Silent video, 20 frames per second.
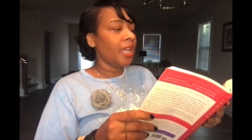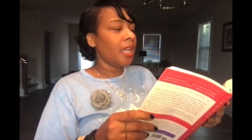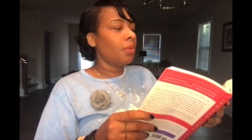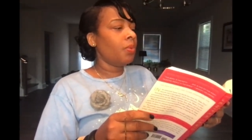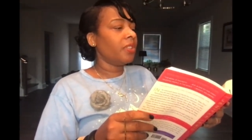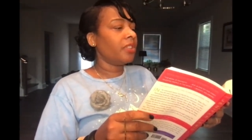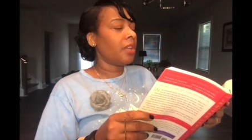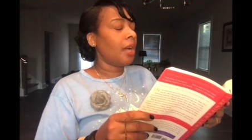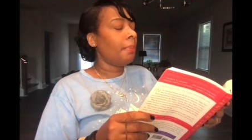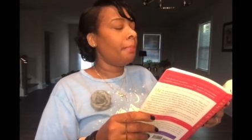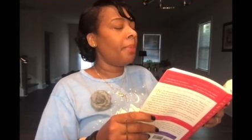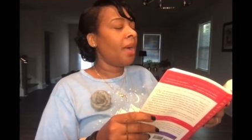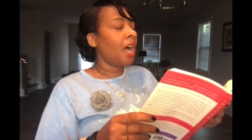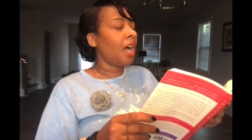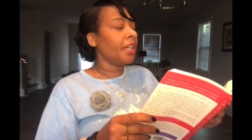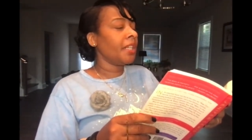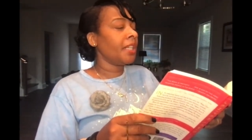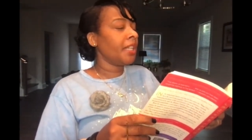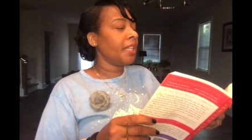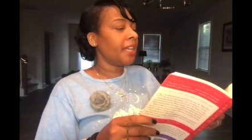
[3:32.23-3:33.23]
It was a
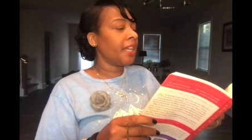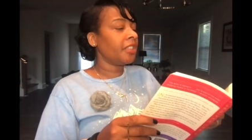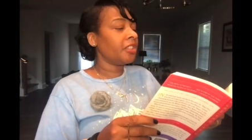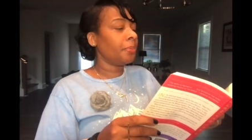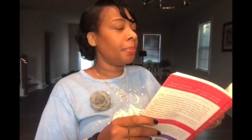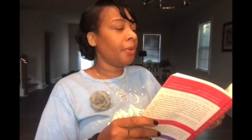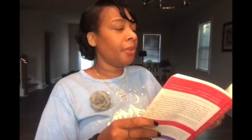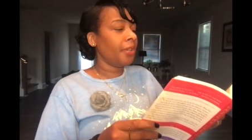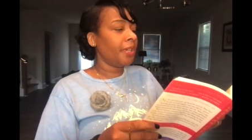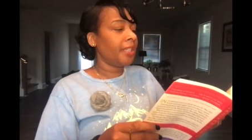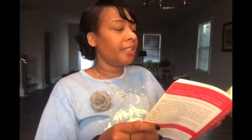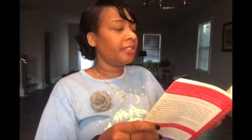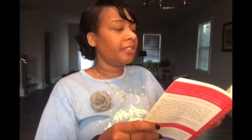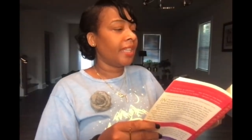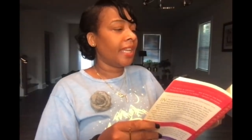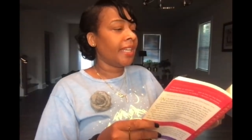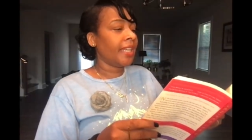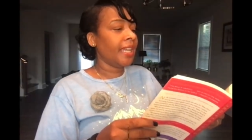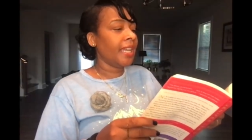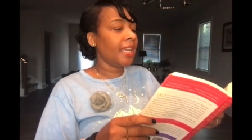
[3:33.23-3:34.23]
bonding experience,
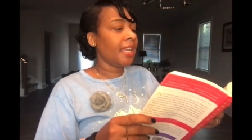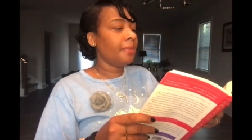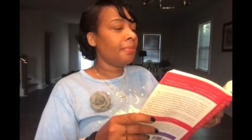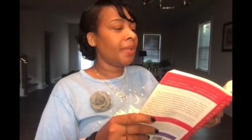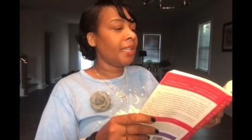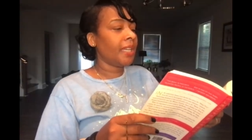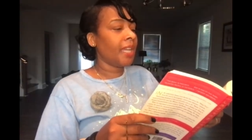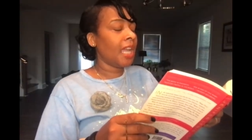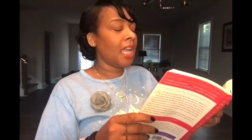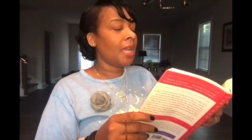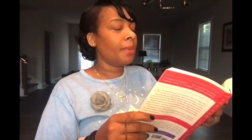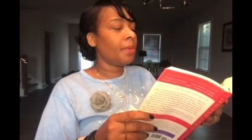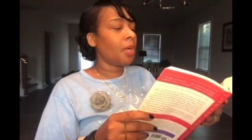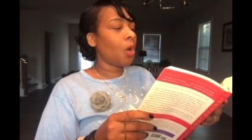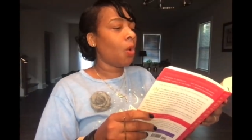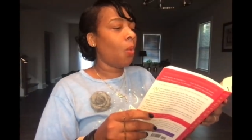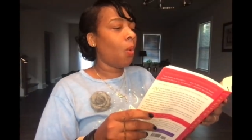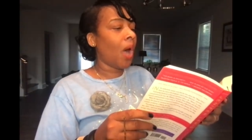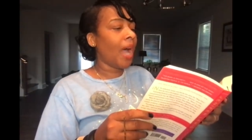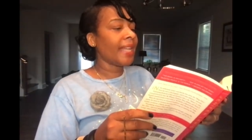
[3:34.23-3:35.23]
and he became
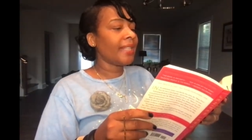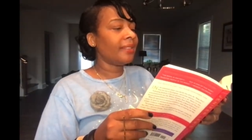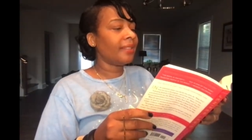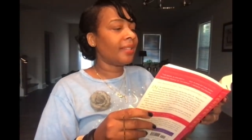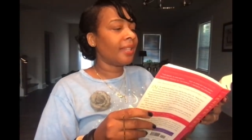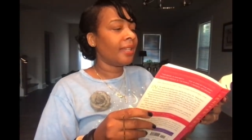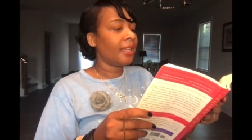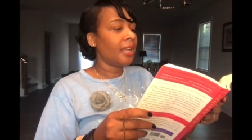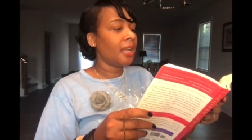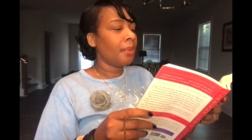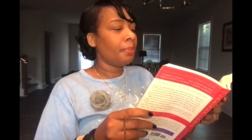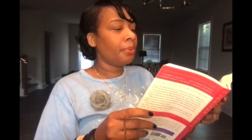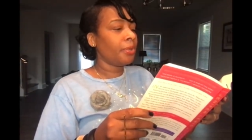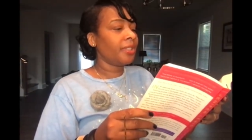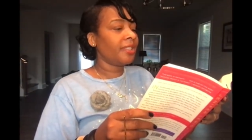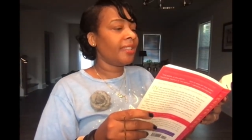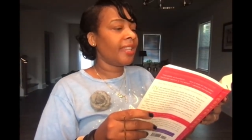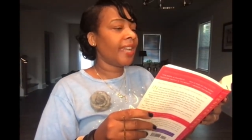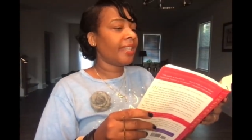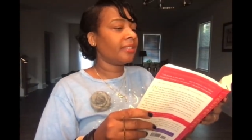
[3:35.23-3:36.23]
quite
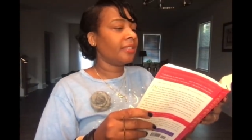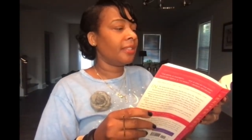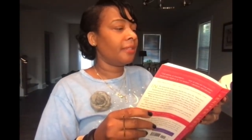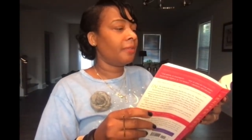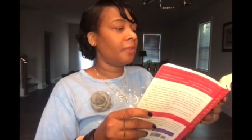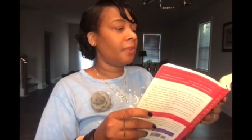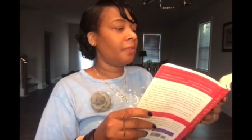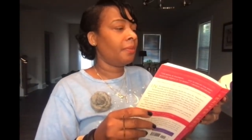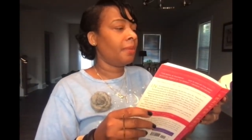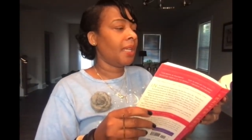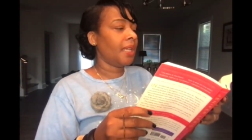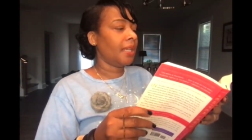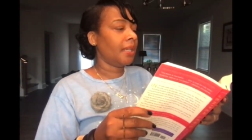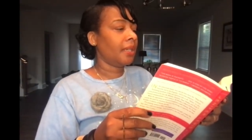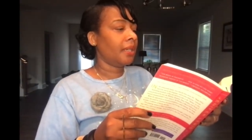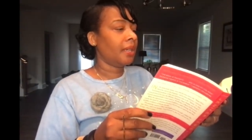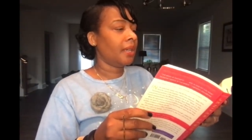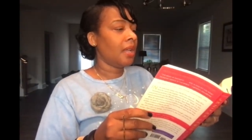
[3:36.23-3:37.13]
protective of me.